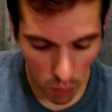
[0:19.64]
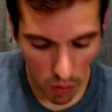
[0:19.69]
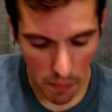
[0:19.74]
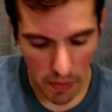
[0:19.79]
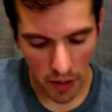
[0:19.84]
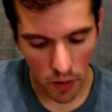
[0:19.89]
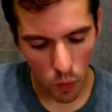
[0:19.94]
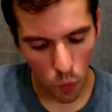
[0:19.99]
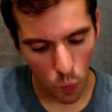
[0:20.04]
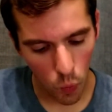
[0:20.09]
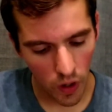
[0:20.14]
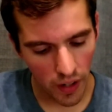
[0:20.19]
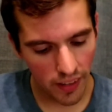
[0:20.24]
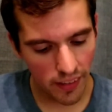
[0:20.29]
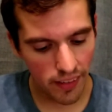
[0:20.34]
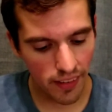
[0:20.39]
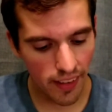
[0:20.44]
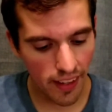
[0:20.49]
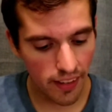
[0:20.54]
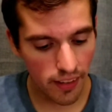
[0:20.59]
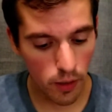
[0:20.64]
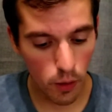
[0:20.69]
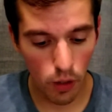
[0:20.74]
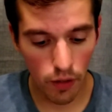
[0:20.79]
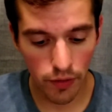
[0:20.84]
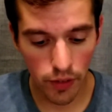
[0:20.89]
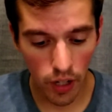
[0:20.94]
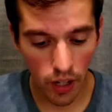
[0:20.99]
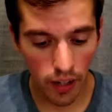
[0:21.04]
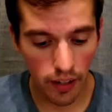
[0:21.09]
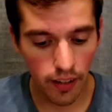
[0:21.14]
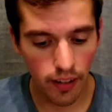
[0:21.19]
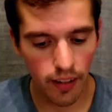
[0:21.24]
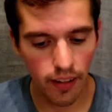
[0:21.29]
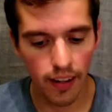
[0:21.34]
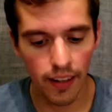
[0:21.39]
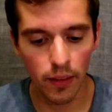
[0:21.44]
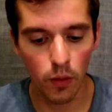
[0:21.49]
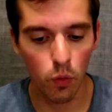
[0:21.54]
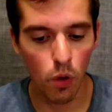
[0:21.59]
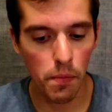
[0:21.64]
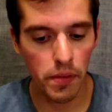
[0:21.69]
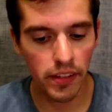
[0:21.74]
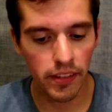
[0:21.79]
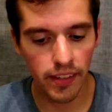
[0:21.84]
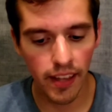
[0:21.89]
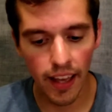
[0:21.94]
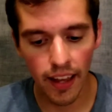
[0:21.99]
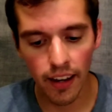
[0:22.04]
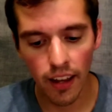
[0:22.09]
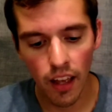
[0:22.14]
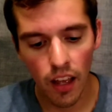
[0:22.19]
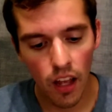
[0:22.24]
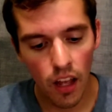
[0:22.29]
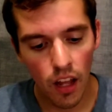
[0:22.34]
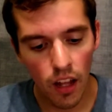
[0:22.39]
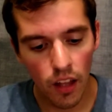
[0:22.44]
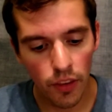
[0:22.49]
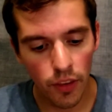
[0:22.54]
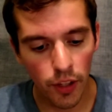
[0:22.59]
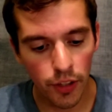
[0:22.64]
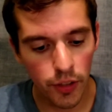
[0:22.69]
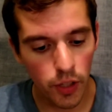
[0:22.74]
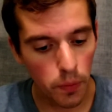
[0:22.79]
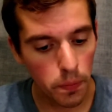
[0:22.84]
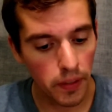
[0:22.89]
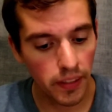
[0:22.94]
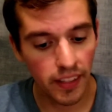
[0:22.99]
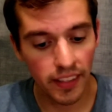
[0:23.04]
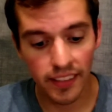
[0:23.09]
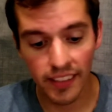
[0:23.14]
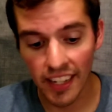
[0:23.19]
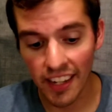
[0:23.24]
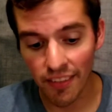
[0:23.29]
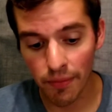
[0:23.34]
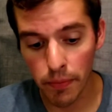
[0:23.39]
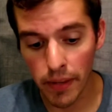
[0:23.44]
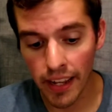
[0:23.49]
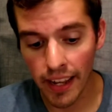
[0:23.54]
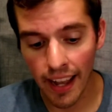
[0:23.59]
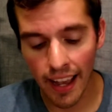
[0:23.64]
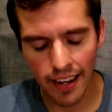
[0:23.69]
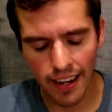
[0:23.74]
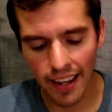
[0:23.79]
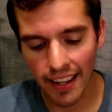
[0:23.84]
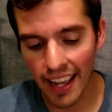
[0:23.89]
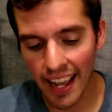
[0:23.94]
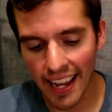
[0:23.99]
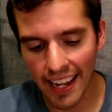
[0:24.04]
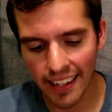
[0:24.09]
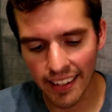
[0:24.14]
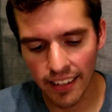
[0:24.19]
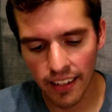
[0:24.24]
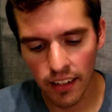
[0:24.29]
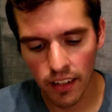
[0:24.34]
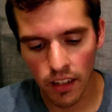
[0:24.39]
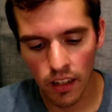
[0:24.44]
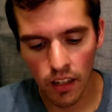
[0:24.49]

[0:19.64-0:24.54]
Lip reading: woman, "What is this you have done?" And the woman said, "The serpent deceived me, and I ate."